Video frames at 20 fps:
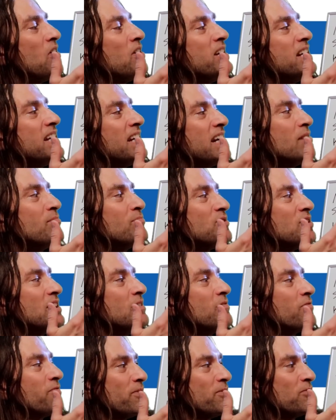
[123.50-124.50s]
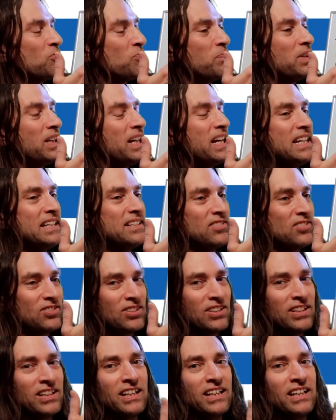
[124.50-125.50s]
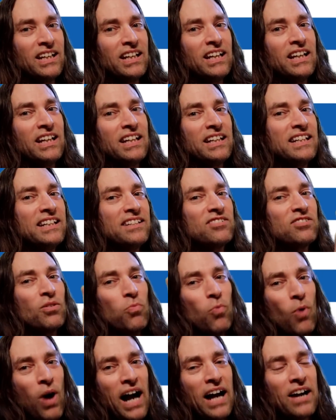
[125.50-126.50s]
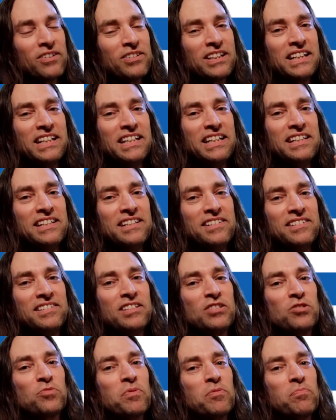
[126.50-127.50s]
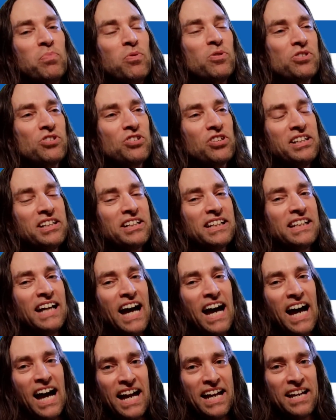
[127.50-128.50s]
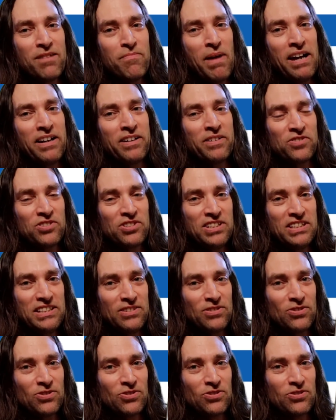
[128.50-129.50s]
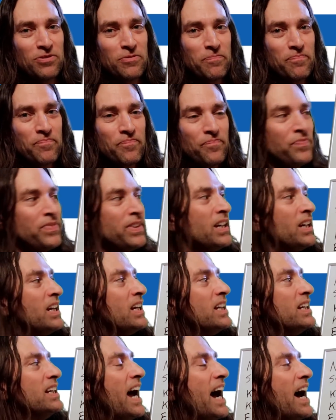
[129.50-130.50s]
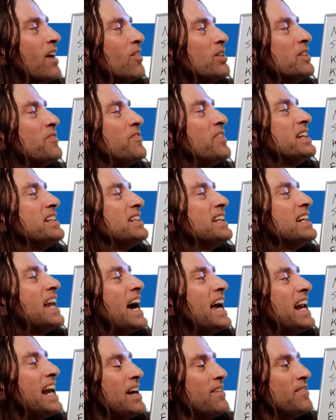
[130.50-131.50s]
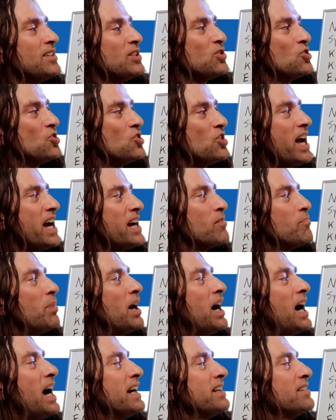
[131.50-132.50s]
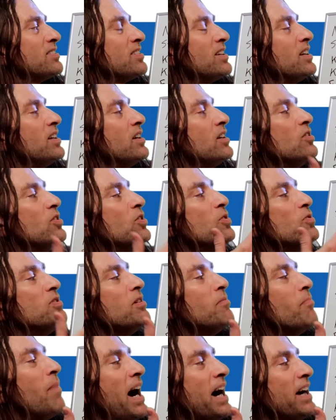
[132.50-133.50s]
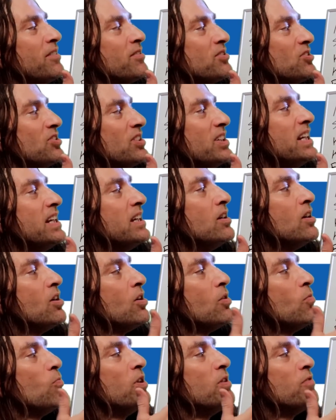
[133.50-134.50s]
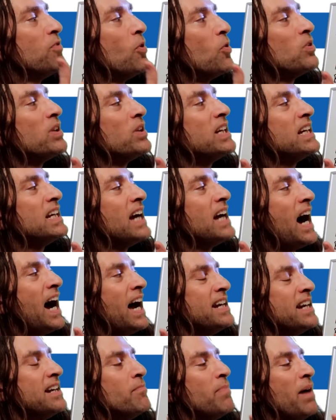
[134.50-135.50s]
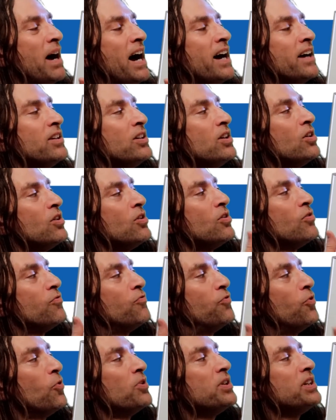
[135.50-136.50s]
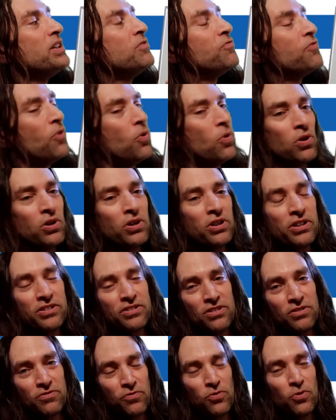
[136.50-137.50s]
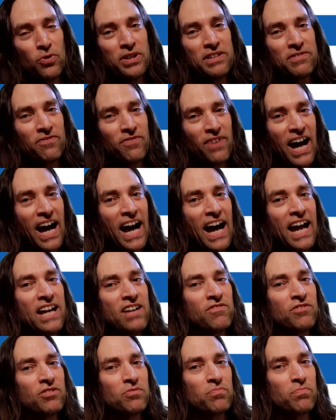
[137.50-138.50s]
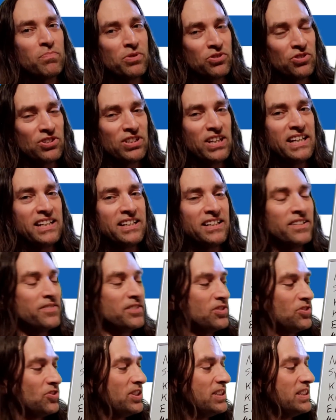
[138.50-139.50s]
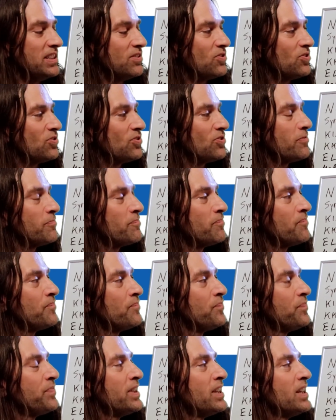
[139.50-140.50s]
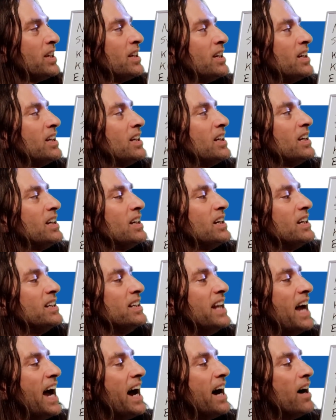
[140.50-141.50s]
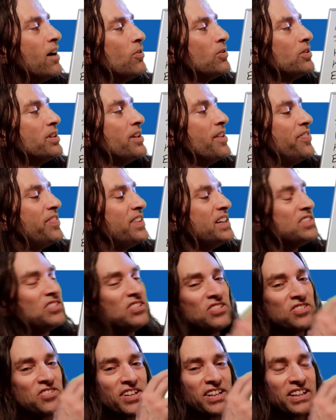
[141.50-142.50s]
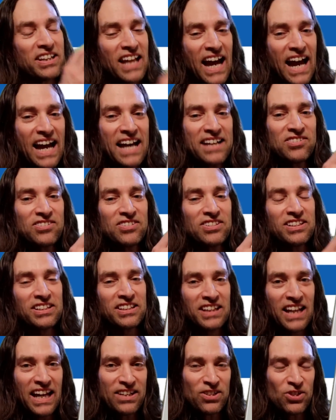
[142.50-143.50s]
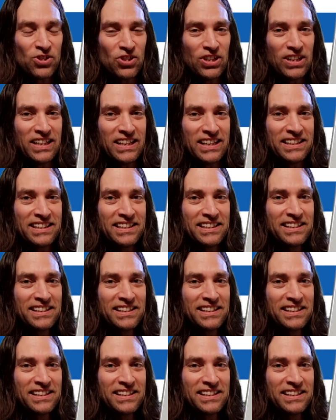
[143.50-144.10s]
comes in first place gets a wildly disproportionately high amount of seats. Now, if they did not have this jackpot, New Democracy would have only gotten about 44 to 45% of the seats. Now, this is the last election